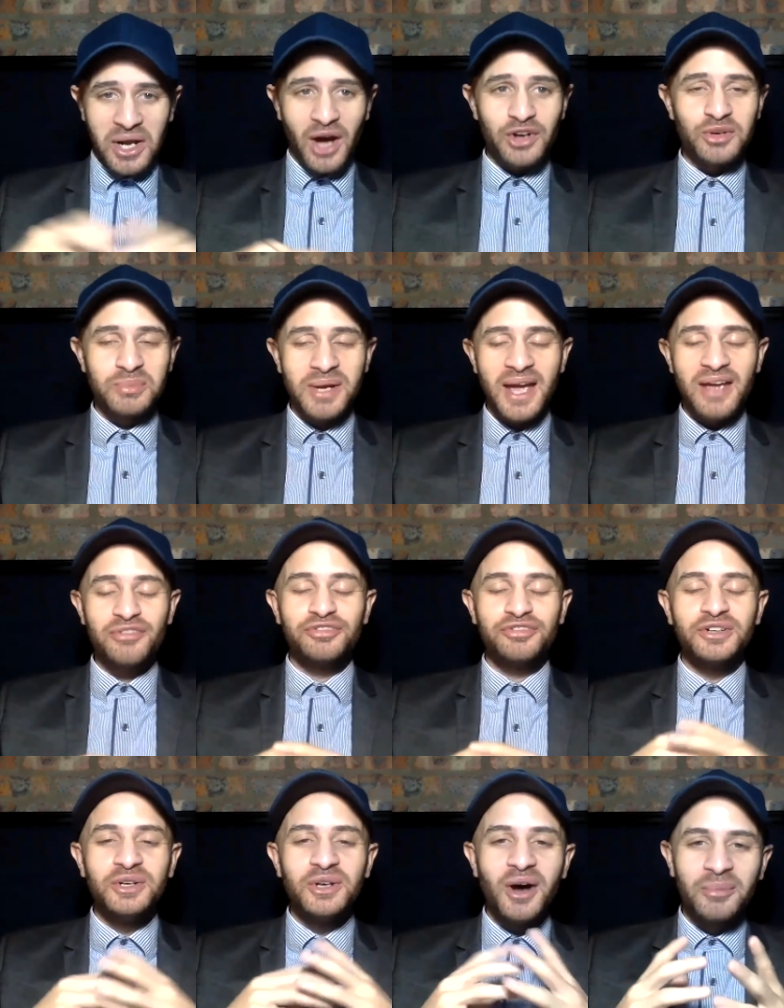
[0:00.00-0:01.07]
how to be a
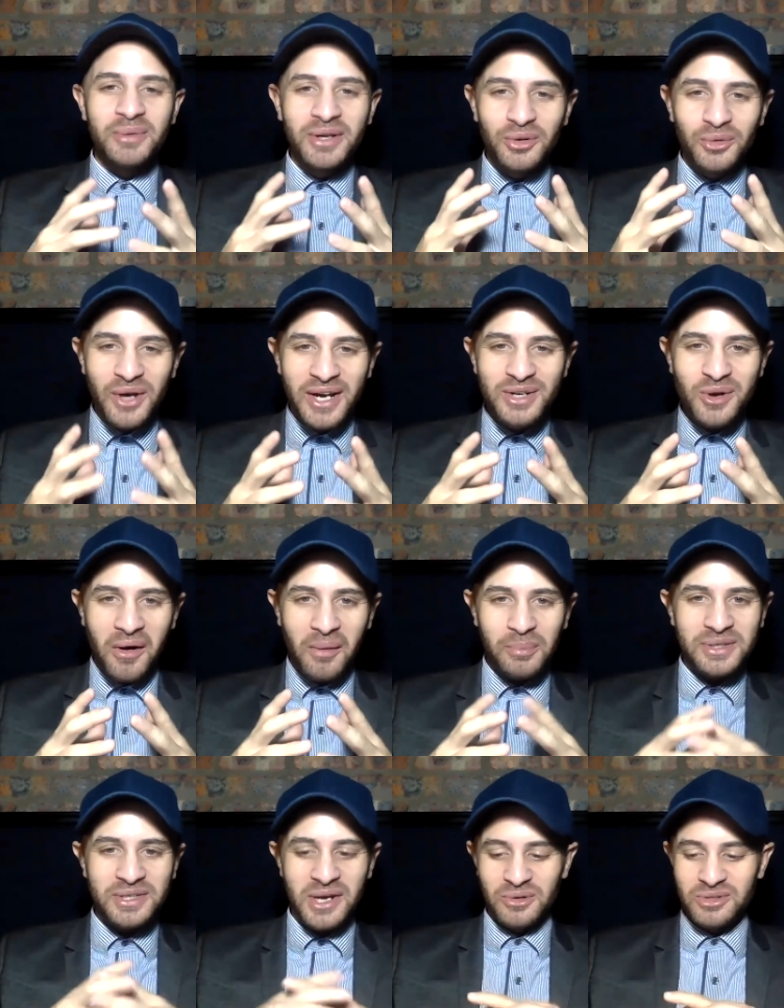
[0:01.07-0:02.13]
phenomenal red
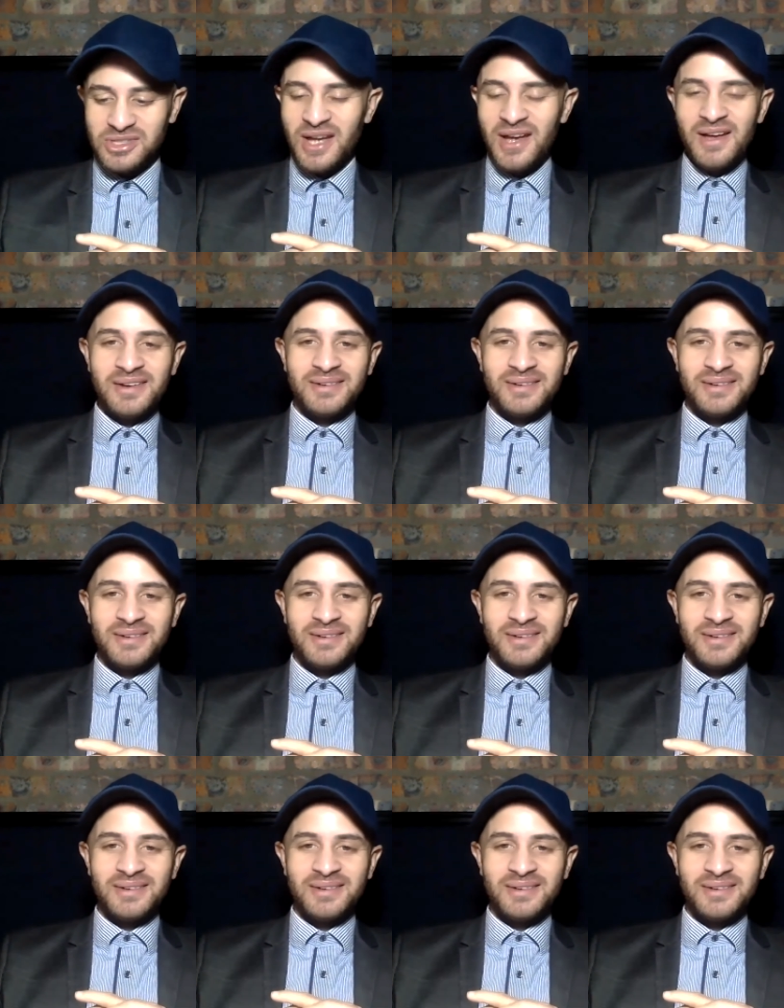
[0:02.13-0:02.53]
carpet host.